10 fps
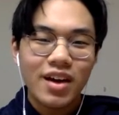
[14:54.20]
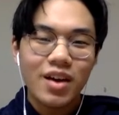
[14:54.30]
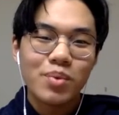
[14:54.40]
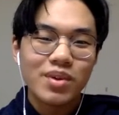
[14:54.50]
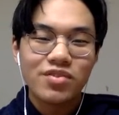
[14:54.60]

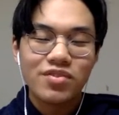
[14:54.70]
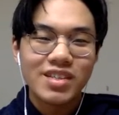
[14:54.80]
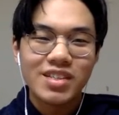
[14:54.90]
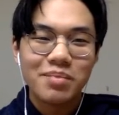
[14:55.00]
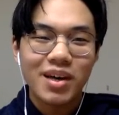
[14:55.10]
when you
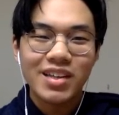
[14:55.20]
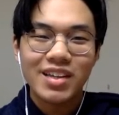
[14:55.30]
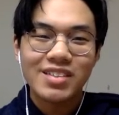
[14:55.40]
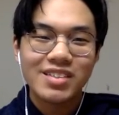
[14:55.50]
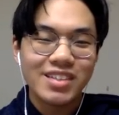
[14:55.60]
finish it by the
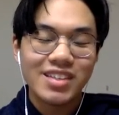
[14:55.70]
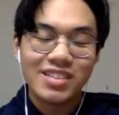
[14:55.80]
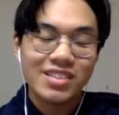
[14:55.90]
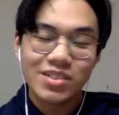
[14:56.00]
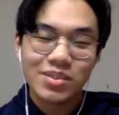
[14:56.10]
end.
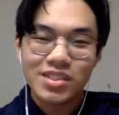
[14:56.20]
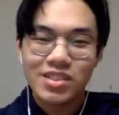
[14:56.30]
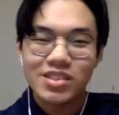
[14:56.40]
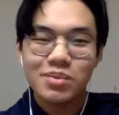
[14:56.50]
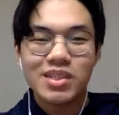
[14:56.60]
It's just always a
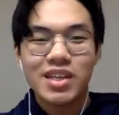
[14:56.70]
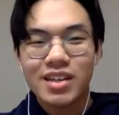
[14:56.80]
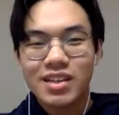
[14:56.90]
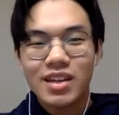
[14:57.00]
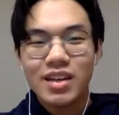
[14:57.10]
good double check.
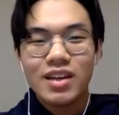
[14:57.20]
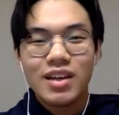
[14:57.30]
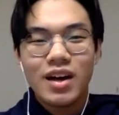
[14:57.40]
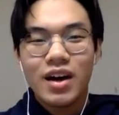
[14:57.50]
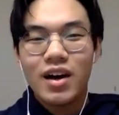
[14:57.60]

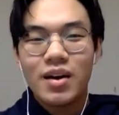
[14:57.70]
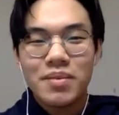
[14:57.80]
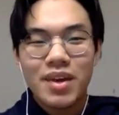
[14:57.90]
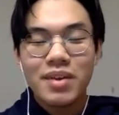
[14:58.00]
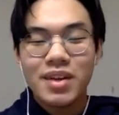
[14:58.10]
I
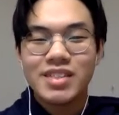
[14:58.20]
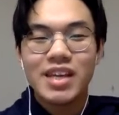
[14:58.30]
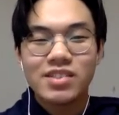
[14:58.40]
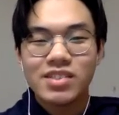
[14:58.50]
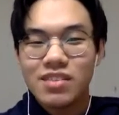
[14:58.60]
mean, in
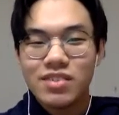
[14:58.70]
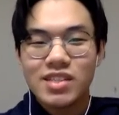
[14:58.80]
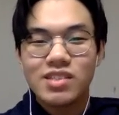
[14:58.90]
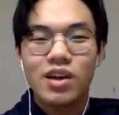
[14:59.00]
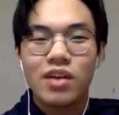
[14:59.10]
terms of
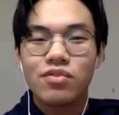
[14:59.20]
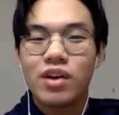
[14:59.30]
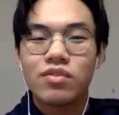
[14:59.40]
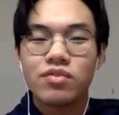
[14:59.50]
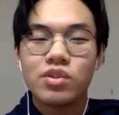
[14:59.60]
CVs, so
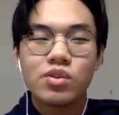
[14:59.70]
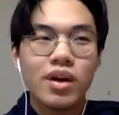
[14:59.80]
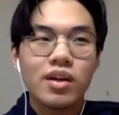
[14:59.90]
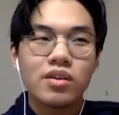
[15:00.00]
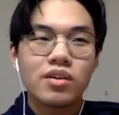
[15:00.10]
I've reviewed
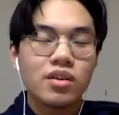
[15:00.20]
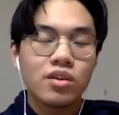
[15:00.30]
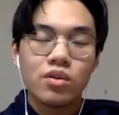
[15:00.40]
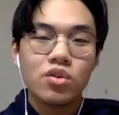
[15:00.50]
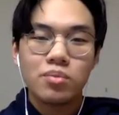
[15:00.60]
quite,
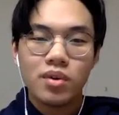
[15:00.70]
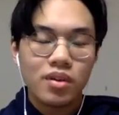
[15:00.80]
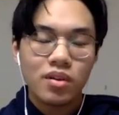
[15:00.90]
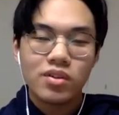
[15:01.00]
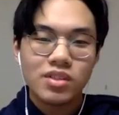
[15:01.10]

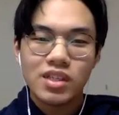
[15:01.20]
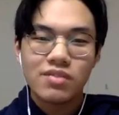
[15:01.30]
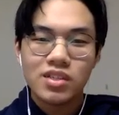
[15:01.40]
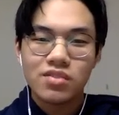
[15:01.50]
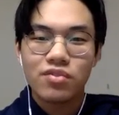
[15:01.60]
loads of
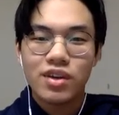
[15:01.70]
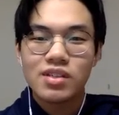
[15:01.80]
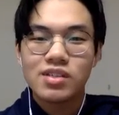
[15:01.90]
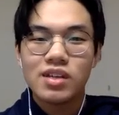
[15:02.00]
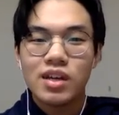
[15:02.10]
CVs for friends,